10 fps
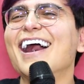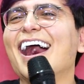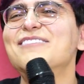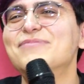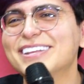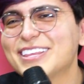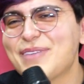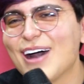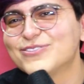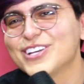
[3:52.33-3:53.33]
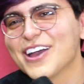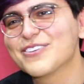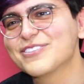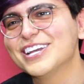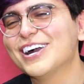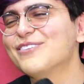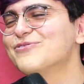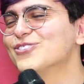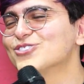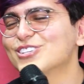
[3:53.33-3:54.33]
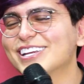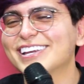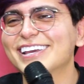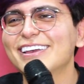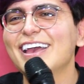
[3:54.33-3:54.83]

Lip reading: I made them have diarrhea, unfortunately.